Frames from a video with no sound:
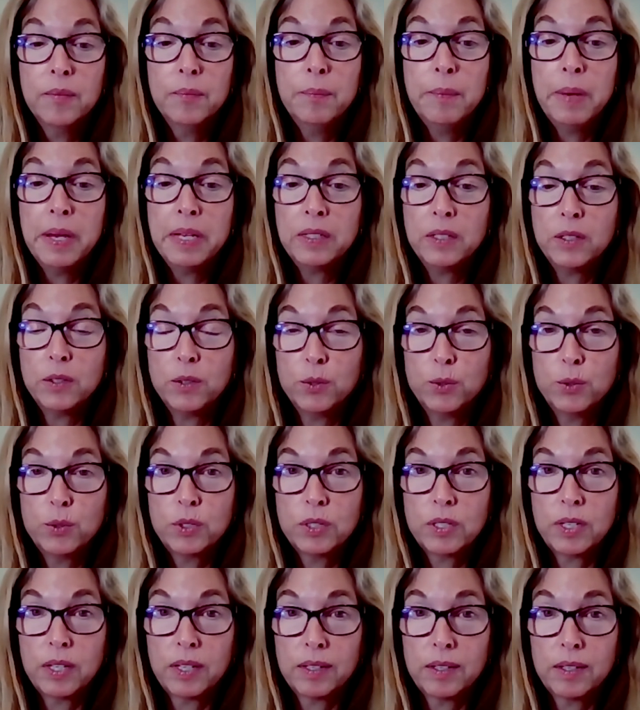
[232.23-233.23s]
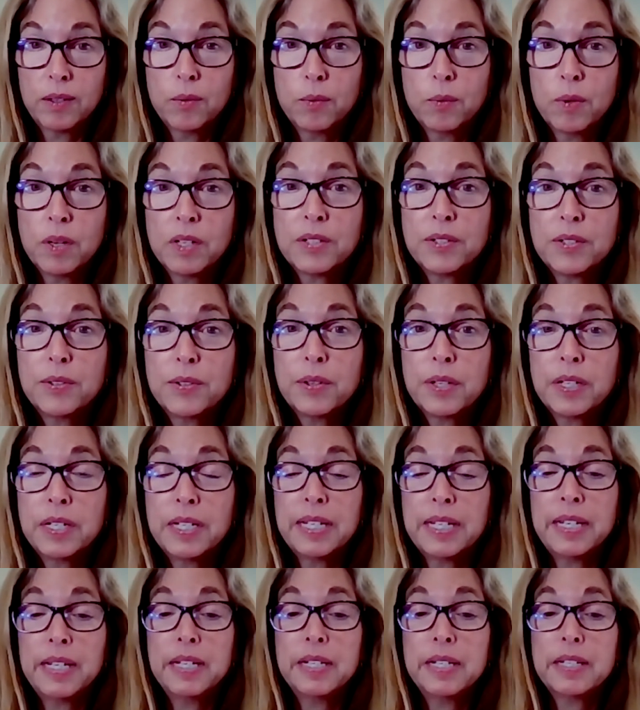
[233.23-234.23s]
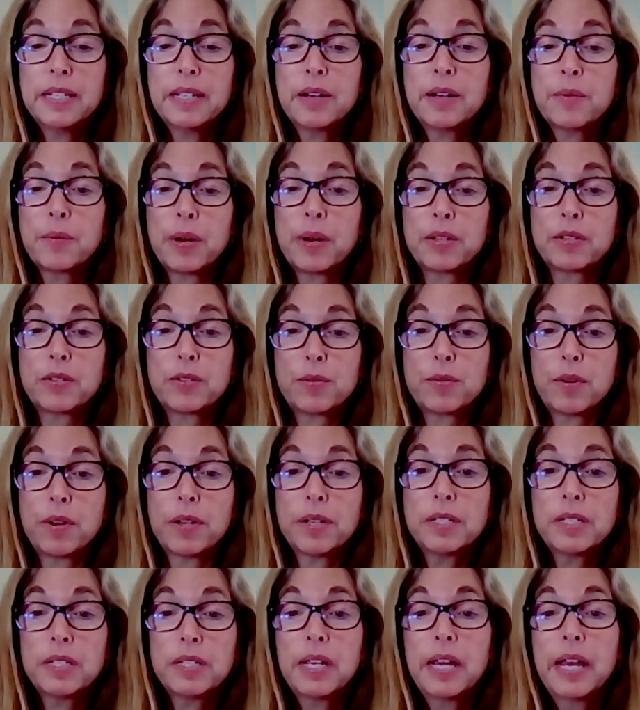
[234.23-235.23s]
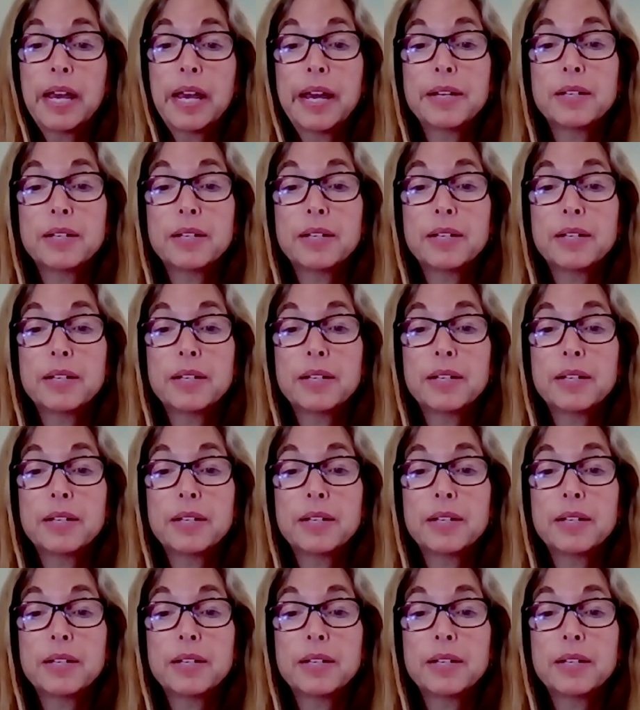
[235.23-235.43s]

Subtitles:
Menus tell you what you can eat in a restaurant,